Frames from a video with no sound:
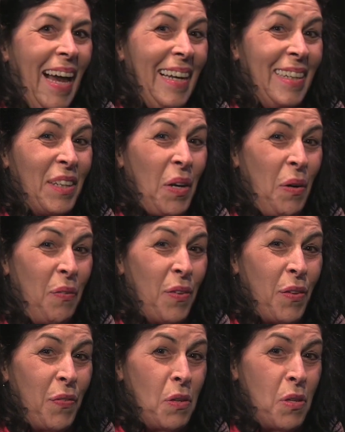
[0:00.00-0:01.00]
I didn't go
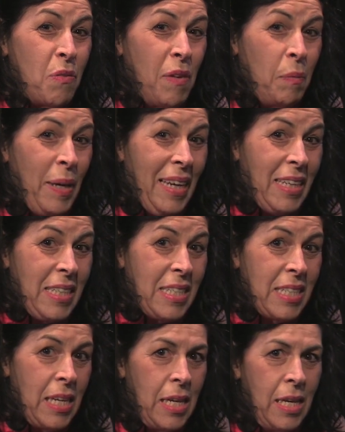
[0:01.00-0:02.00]
for the first 3
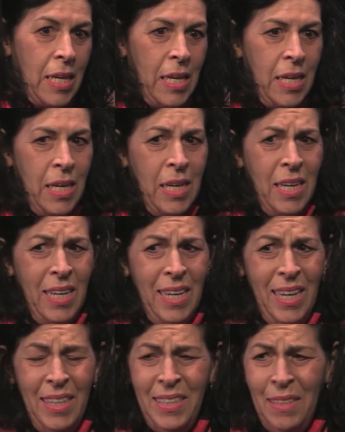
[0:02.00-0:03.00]
weeks.
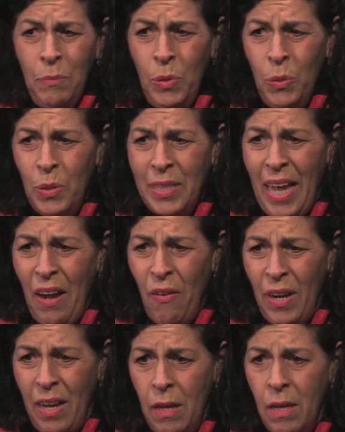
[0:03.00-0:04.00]
It seemed too
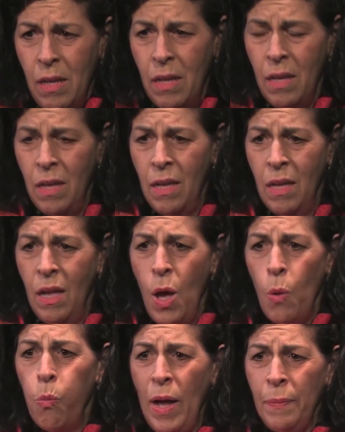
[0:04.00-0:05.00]
scary.
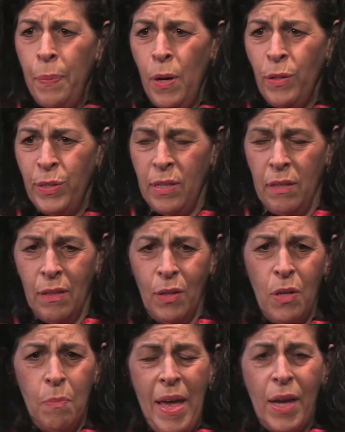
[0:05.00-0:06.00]
One person
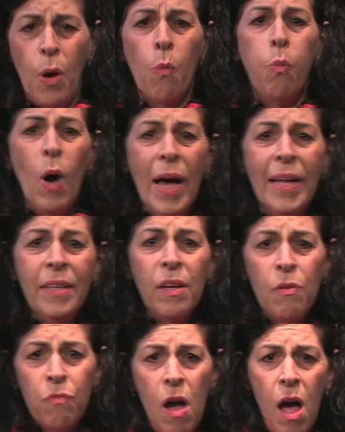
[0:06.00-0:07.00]
could make
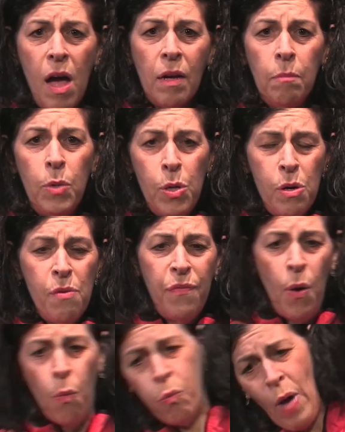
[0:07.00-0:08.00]
one wrong
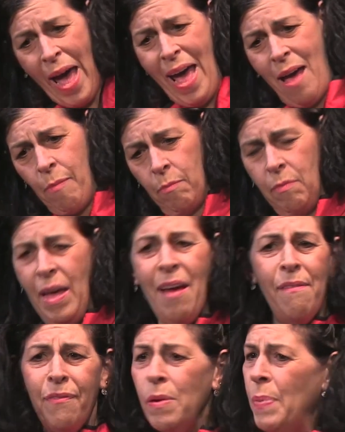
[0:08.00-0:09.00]
move, wham!
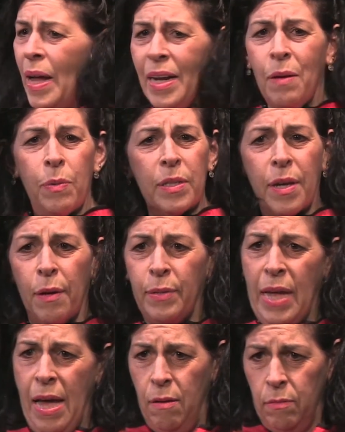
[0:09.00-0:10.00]
Everybody would go
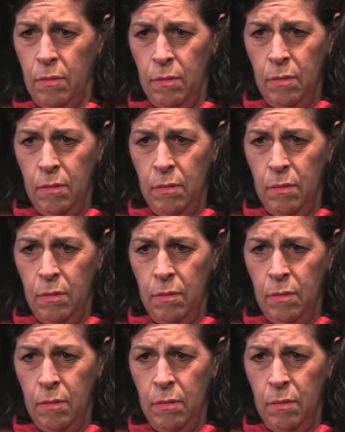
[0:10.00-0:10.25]
down.